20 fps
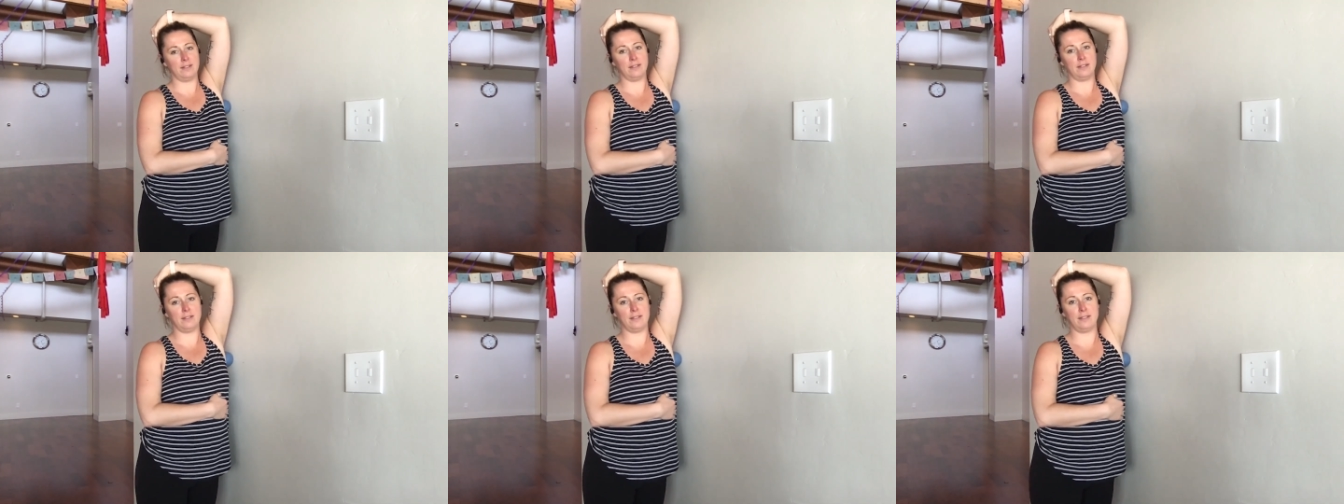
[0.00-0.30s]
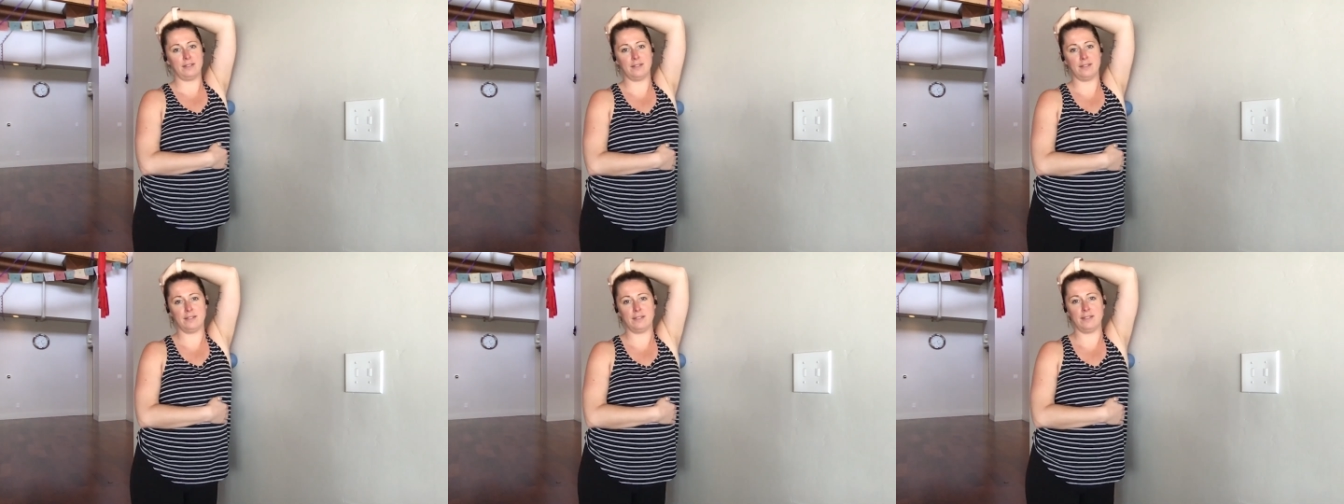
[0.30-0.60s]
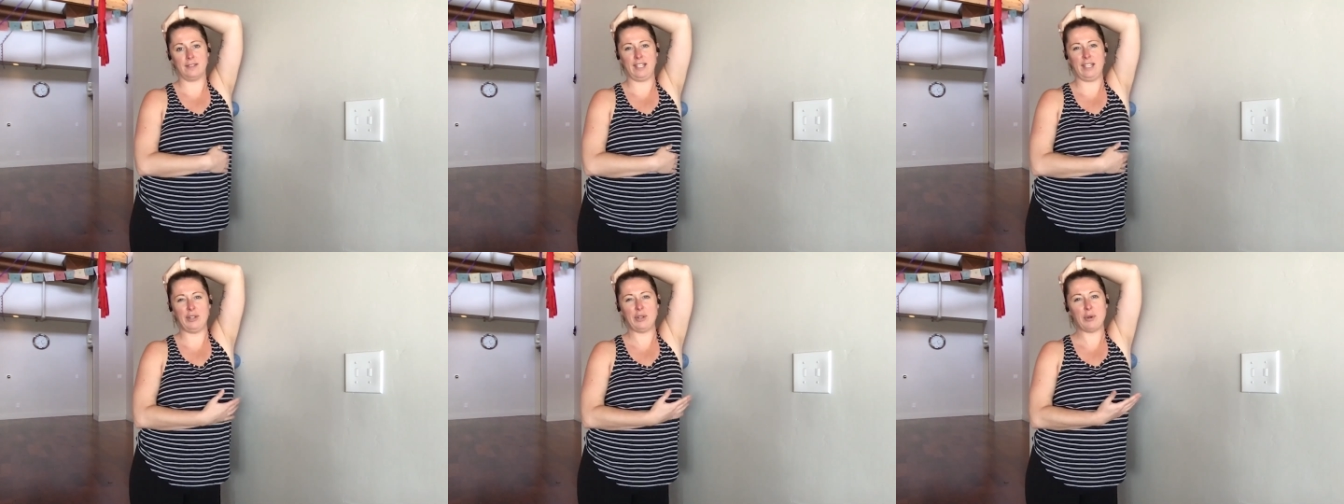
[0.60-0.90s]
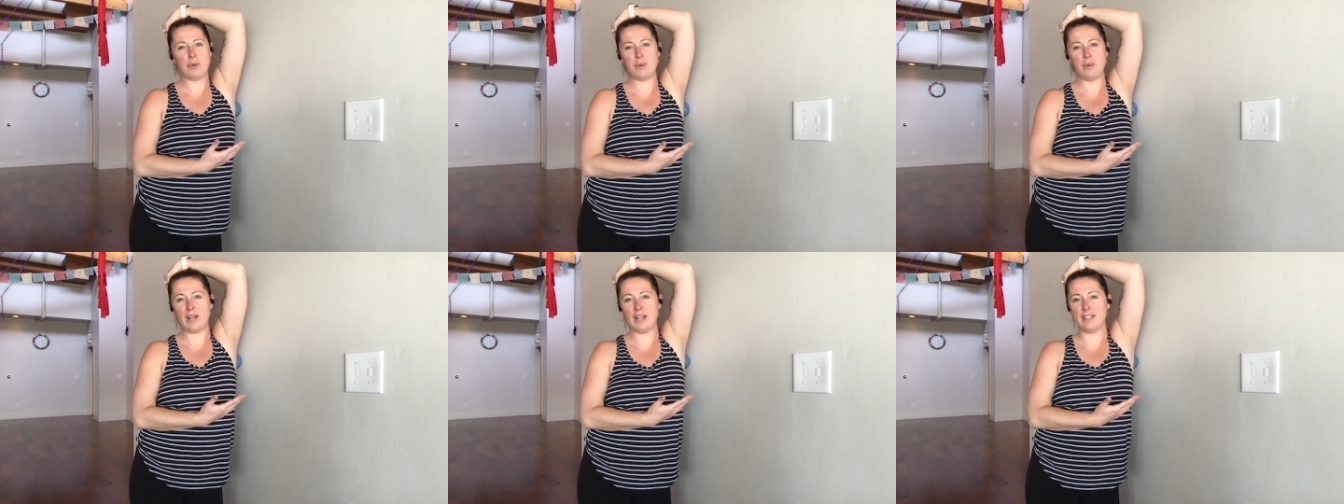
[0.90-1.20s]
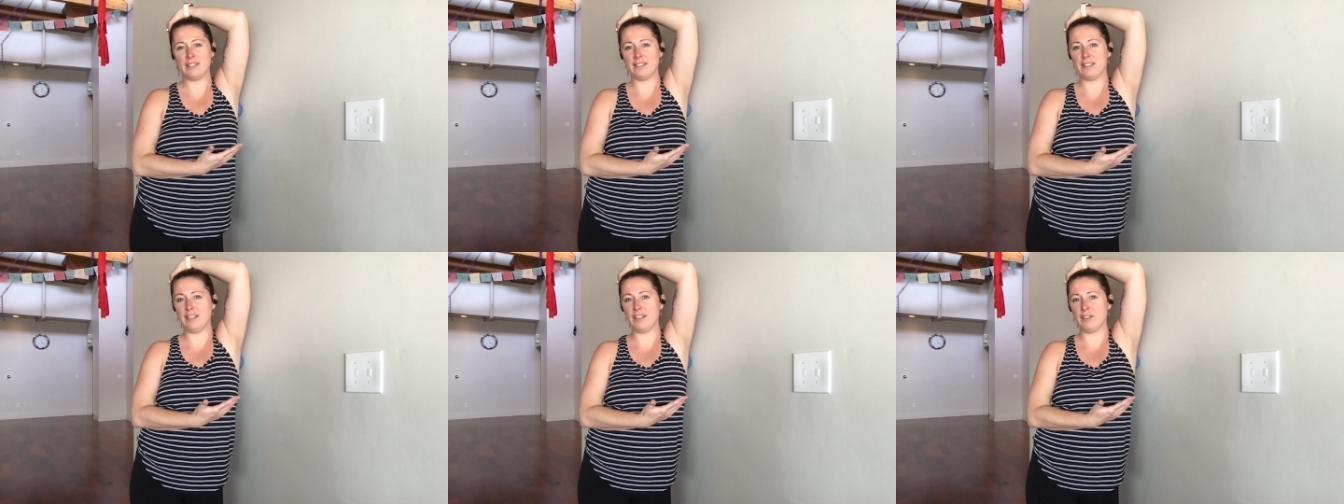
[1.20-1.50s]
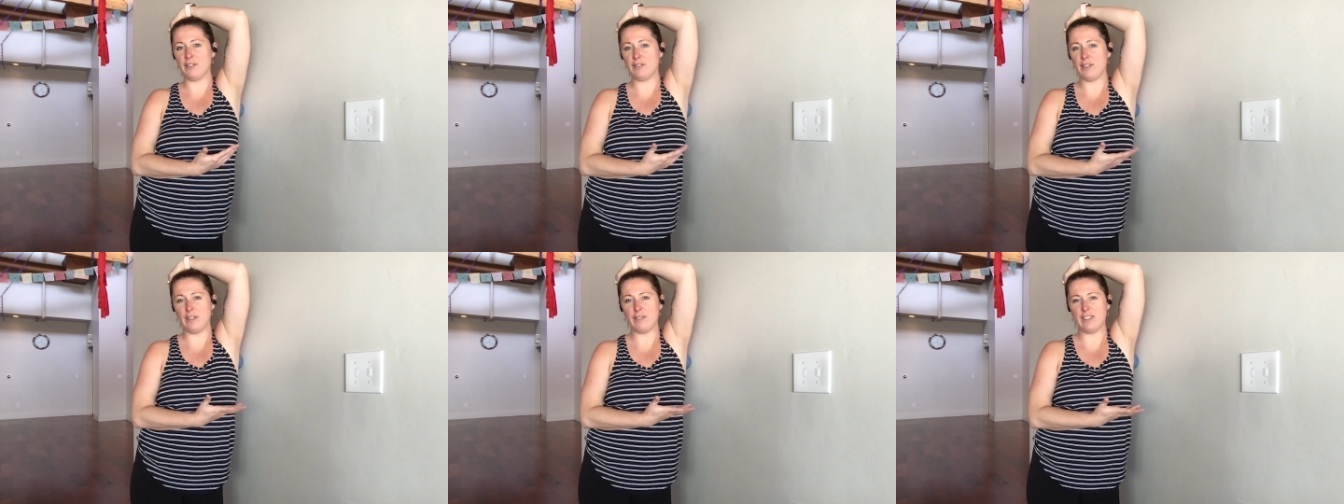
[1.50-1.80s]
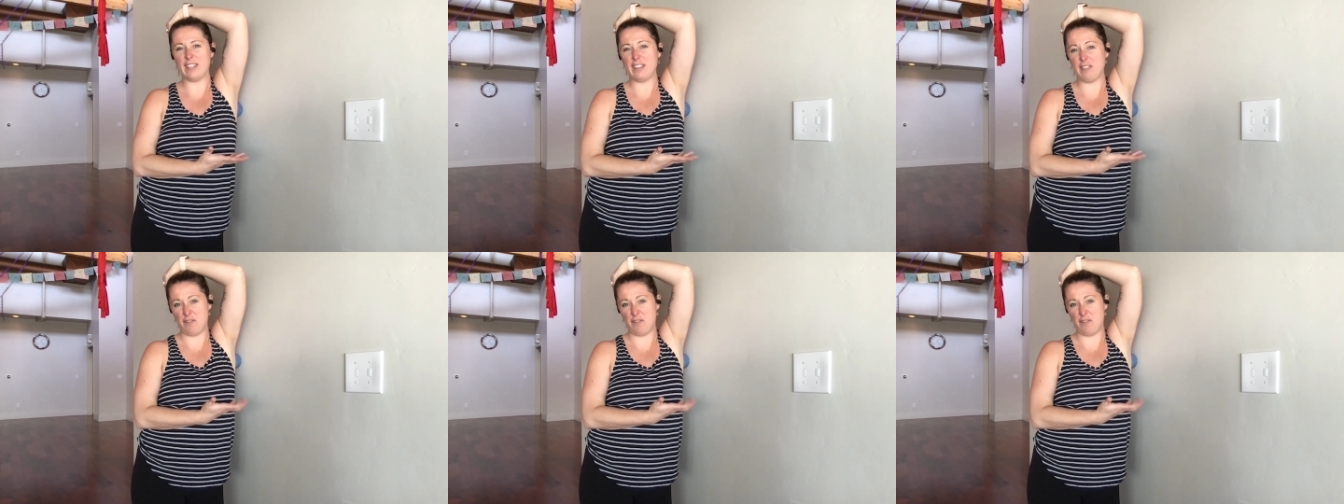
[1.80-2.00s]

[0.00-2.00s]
I don't know why I say they're fluffy.